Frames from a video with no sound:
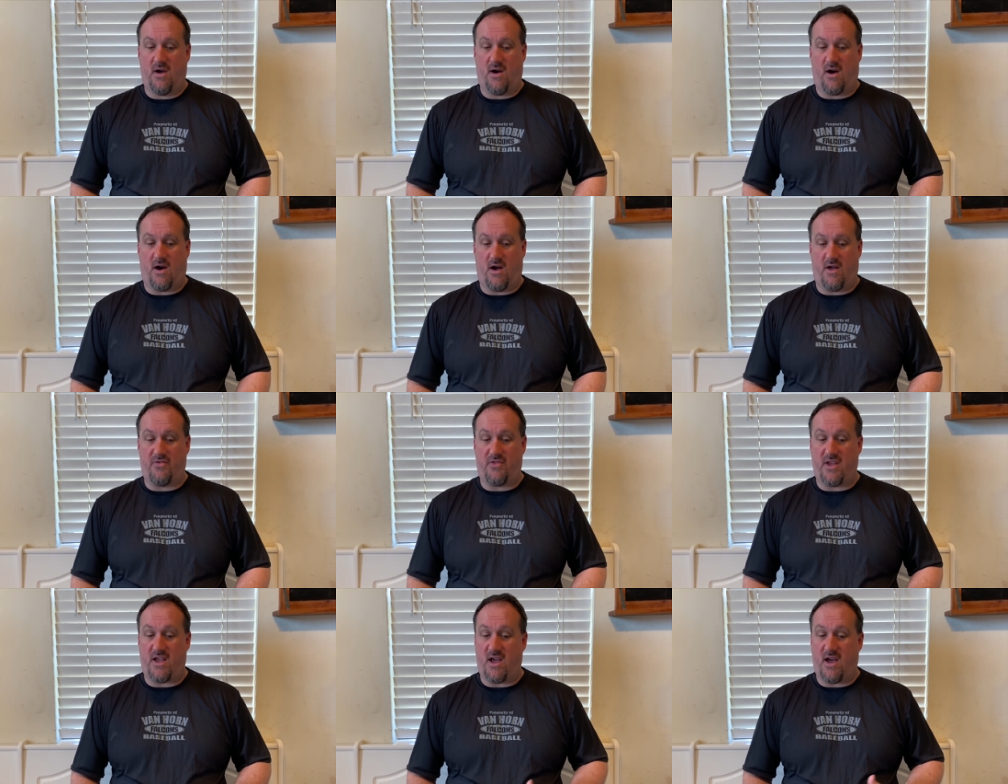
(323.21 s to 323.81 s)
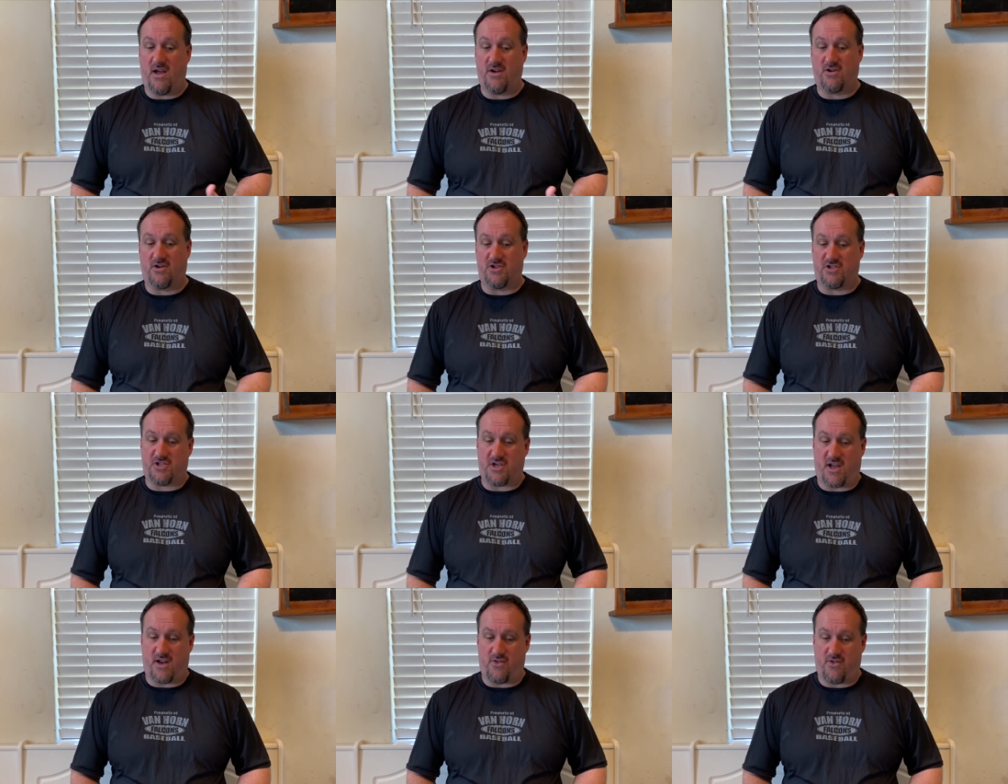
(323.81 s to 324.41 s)
on the
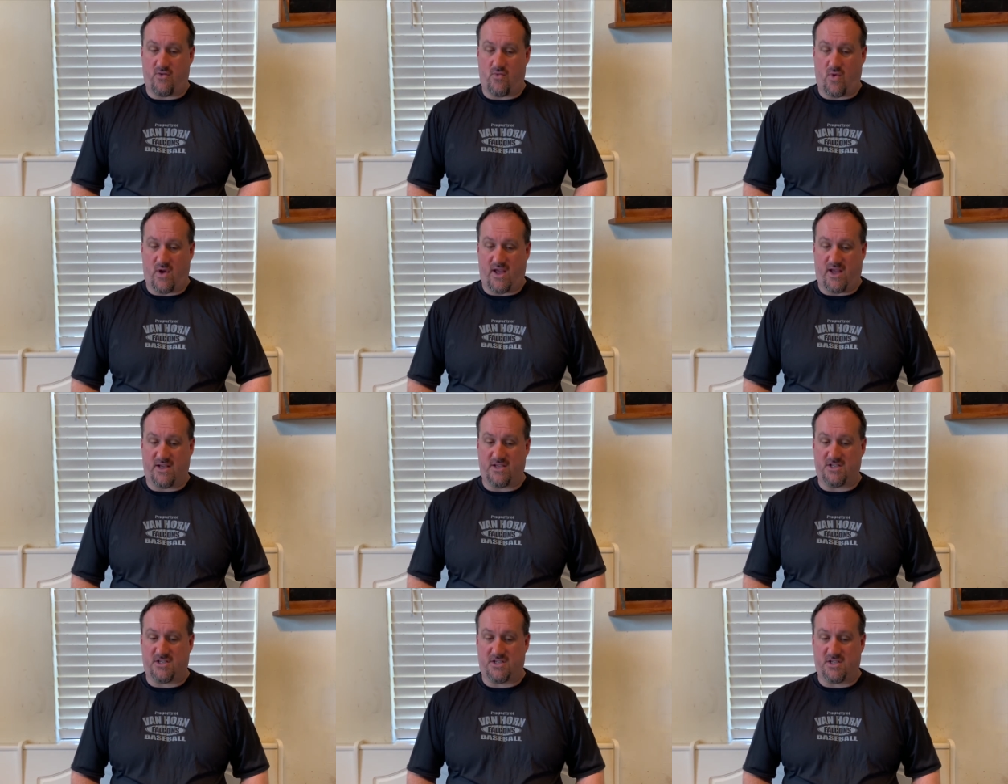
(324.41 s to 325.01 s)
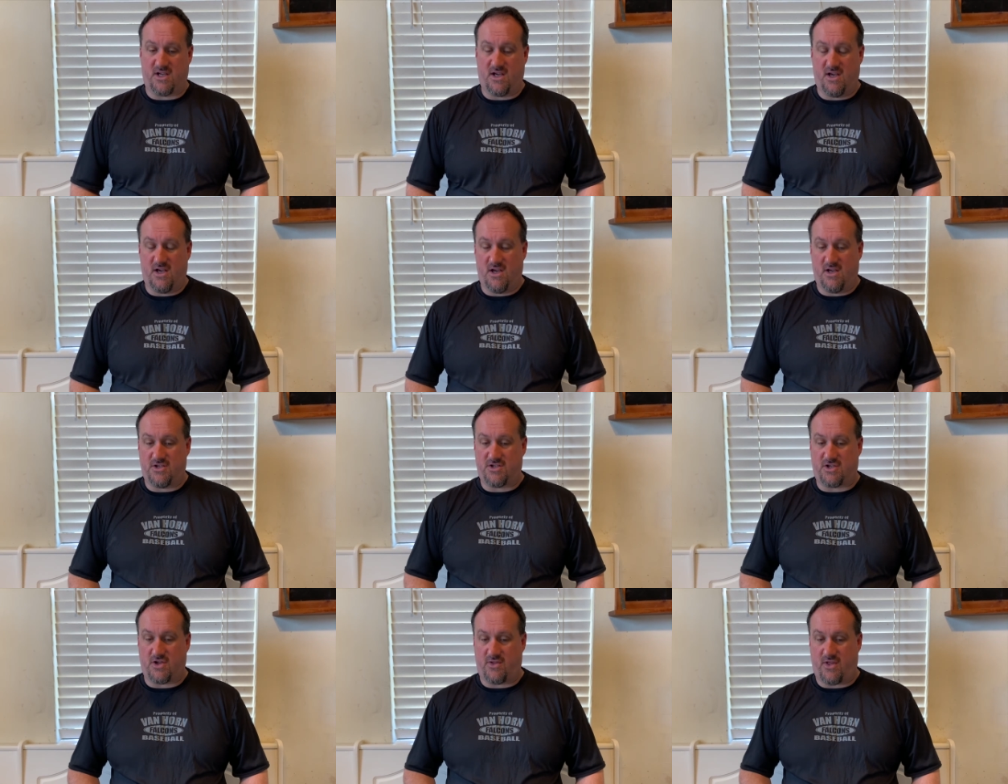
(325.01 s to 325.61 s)
underside of the wings
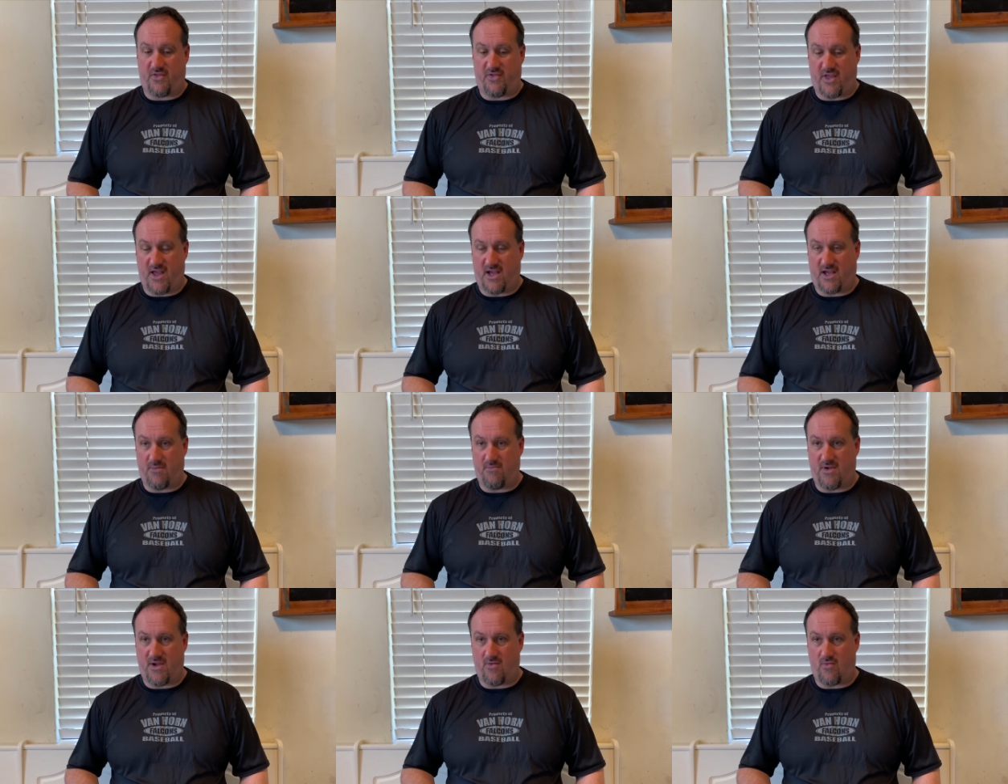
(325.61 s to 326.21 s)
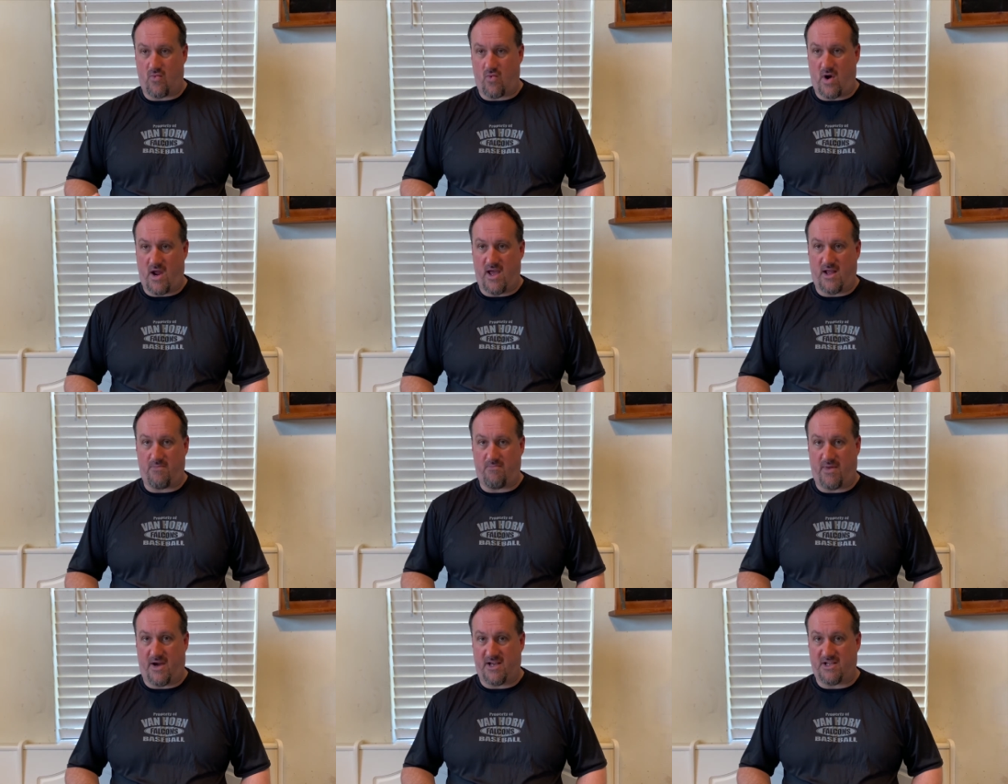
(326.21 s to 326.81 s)
so that they could be
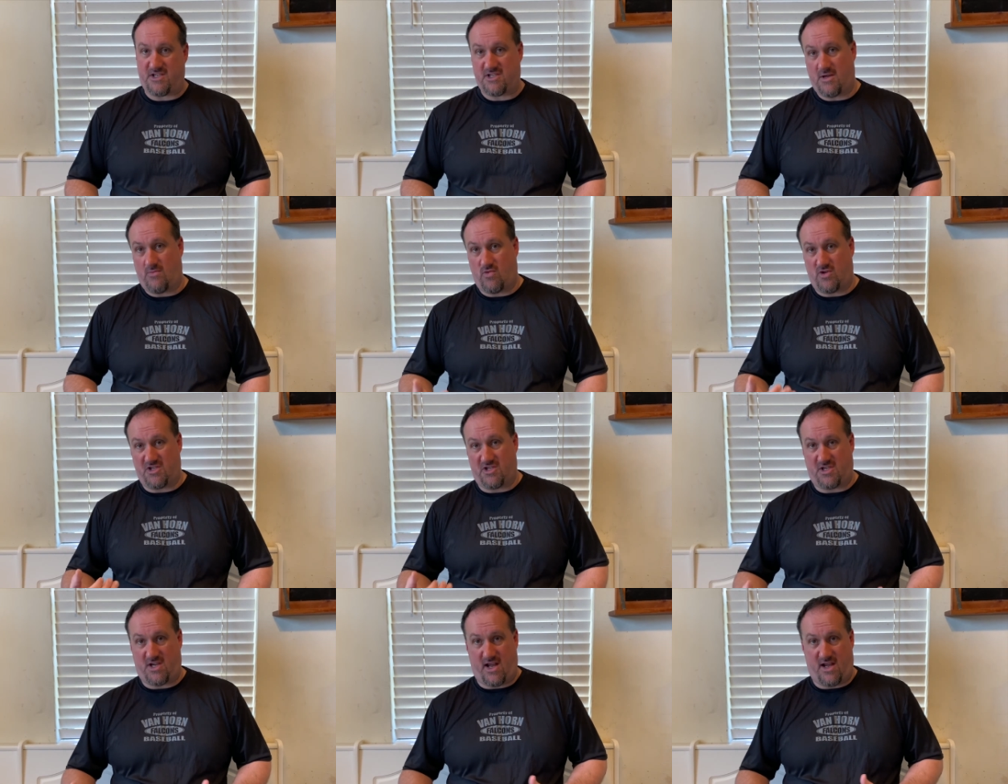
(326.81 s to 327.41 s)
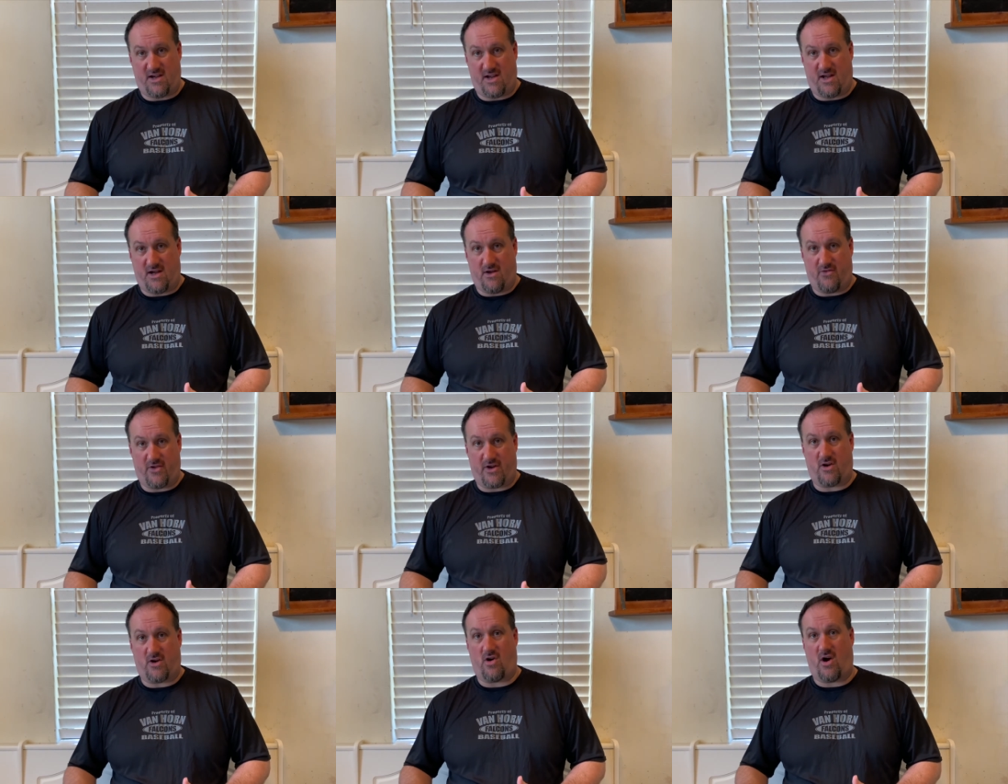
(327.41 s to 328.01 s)
read by someone standing
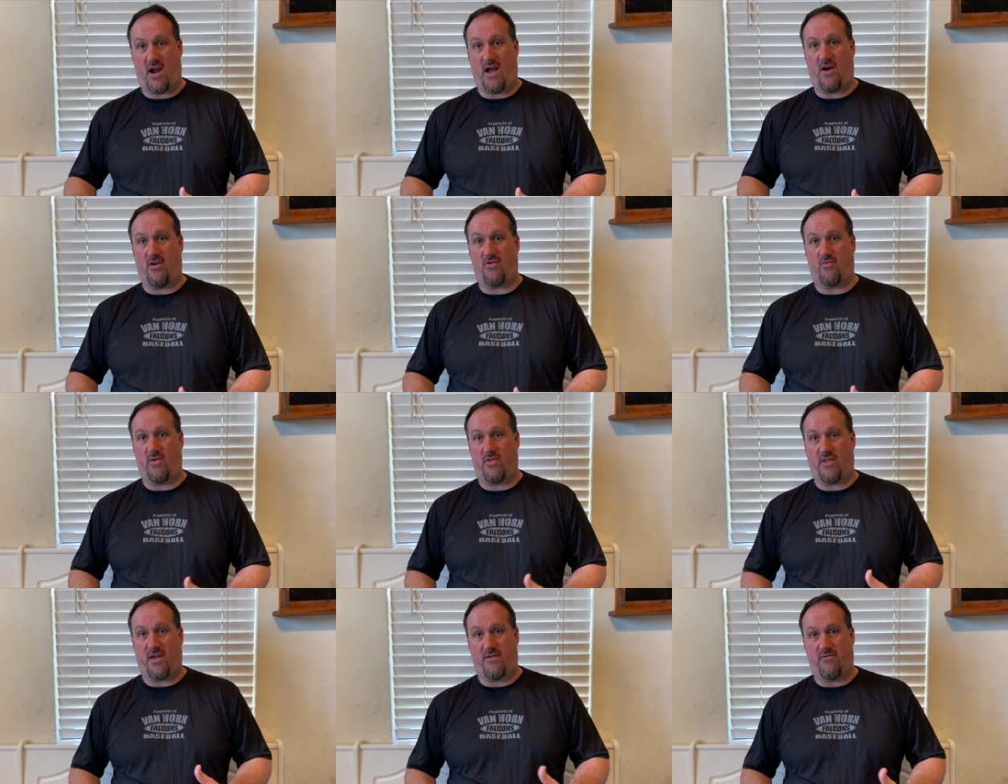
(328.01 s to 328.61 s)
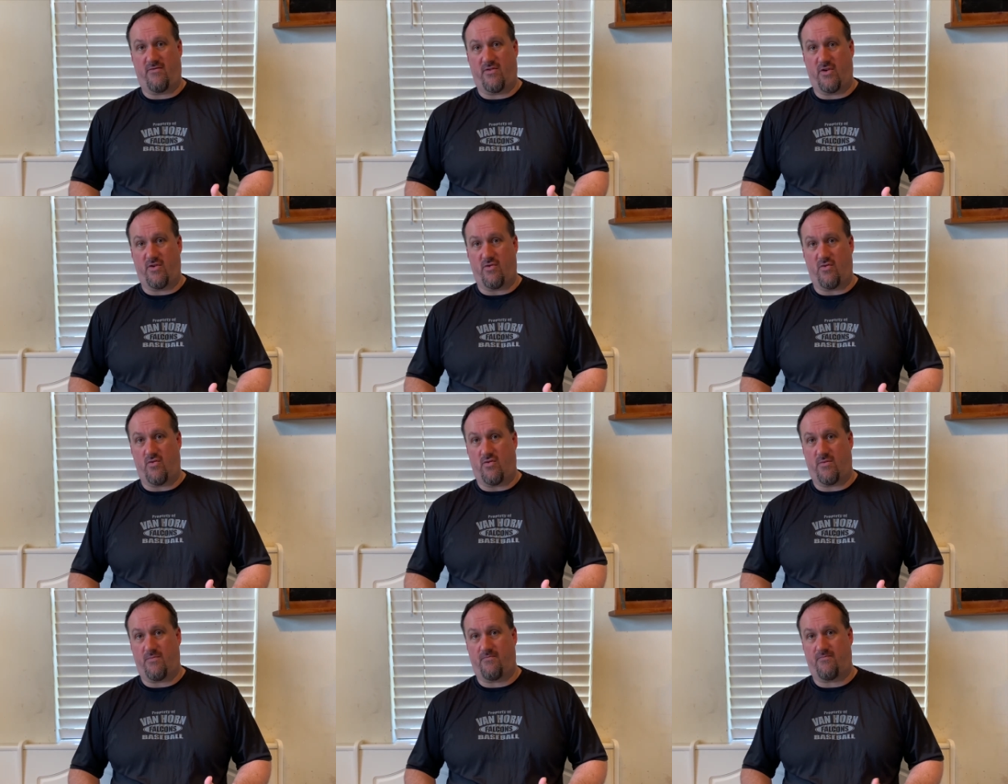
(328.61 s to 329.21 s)
on the ground when they flew.